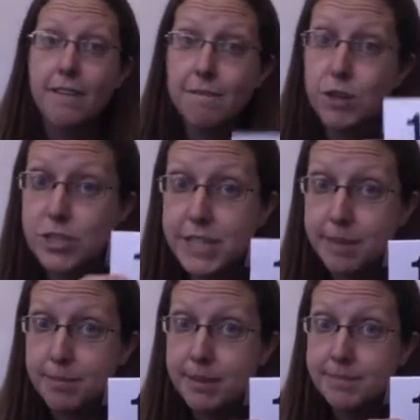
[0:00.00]
First tip,
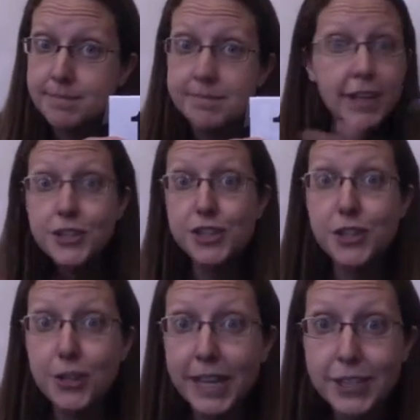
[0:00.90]
just
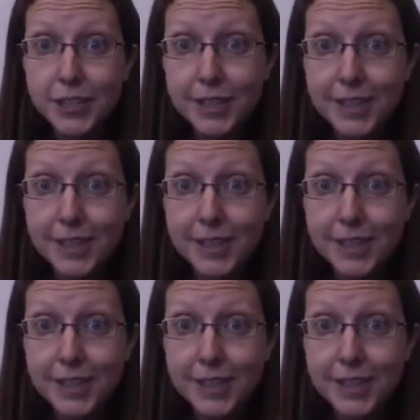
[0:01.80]
don't lecture.